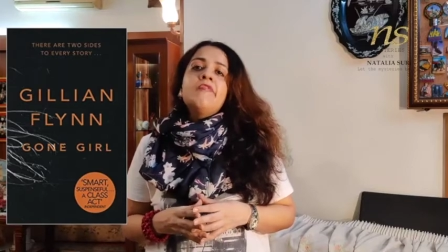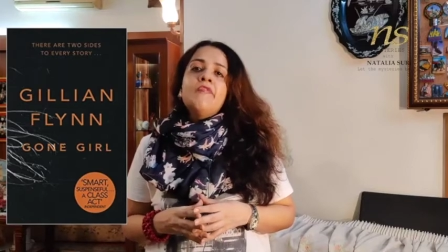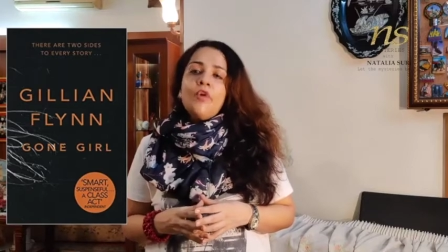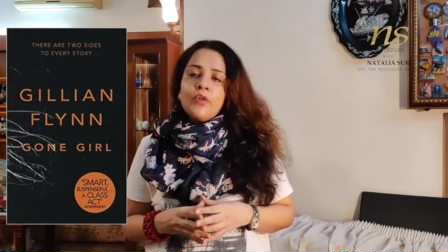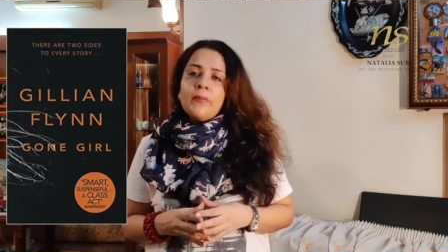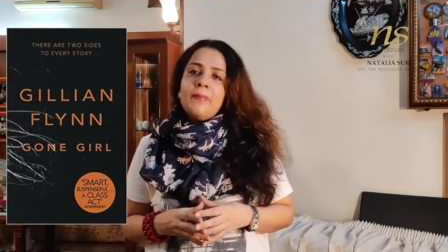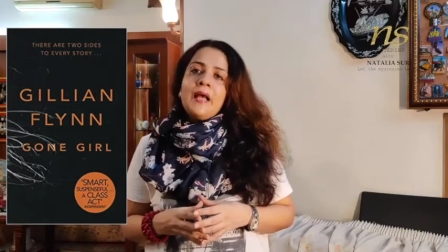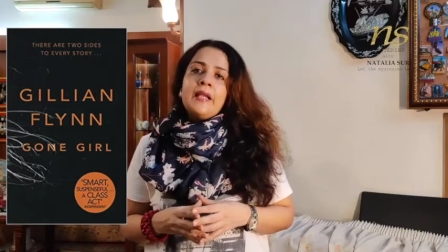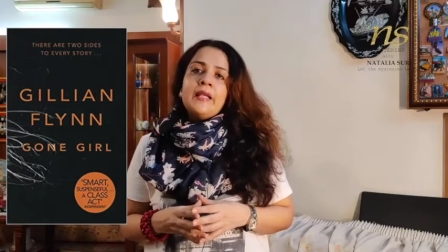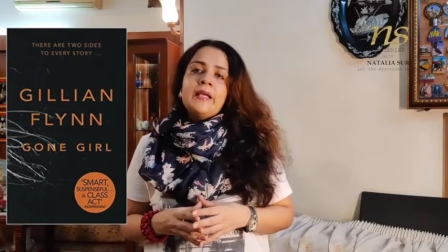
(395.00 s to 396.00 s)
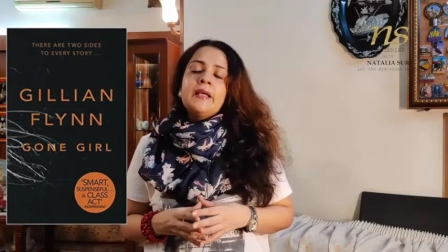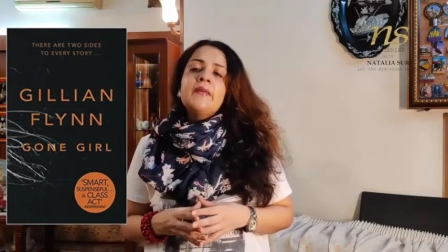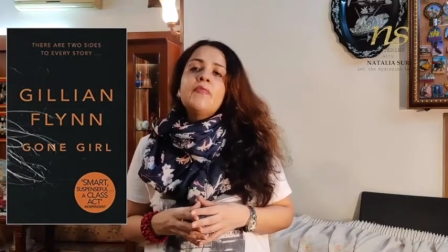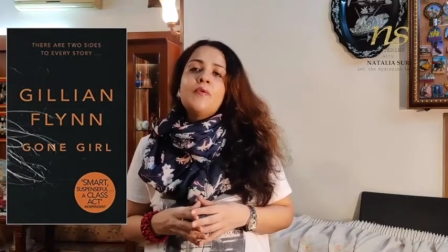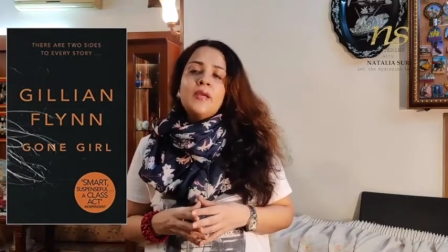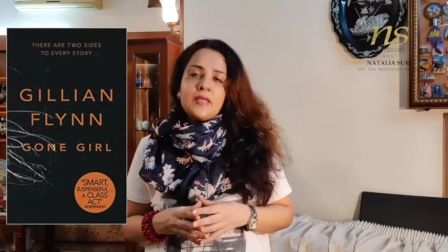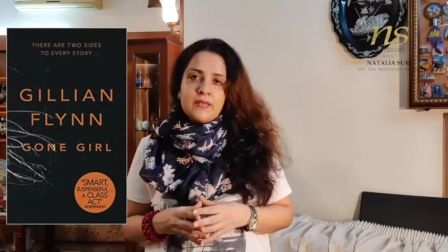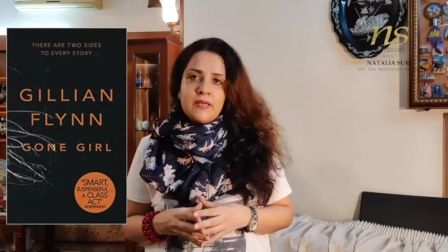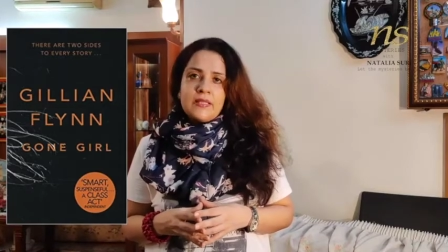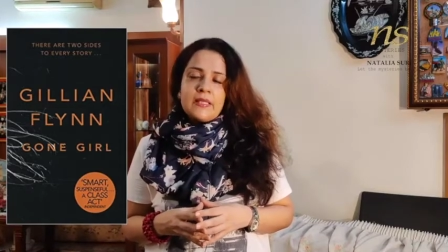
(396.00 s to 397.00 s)
for the planning the
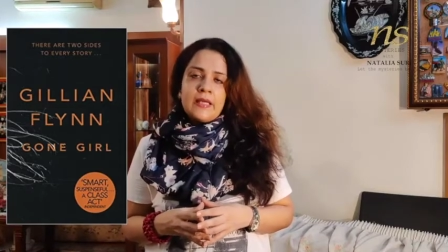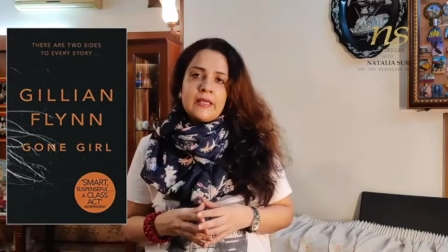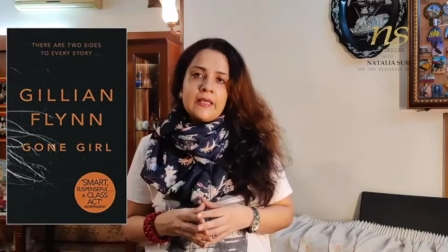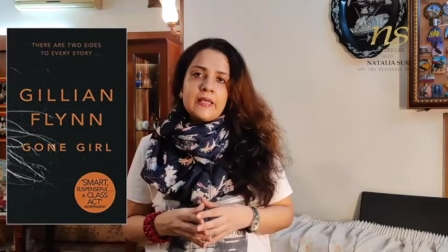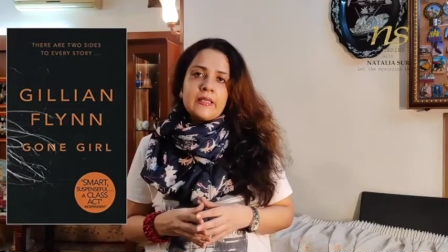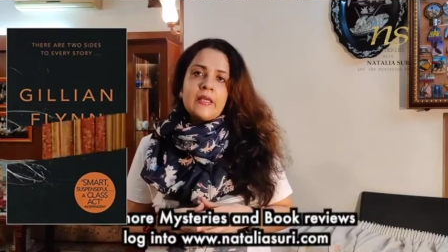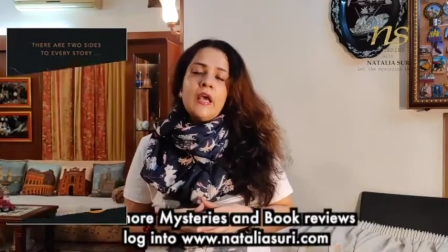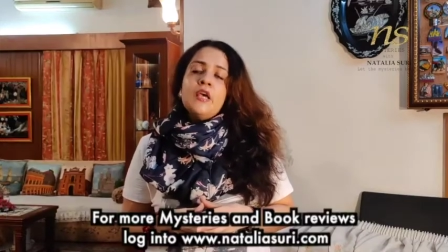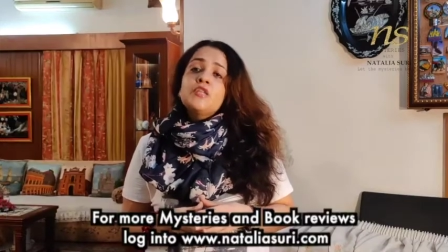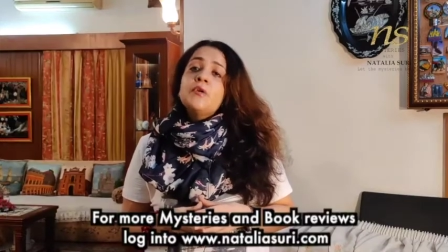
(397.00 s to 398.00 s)
writer has done in it.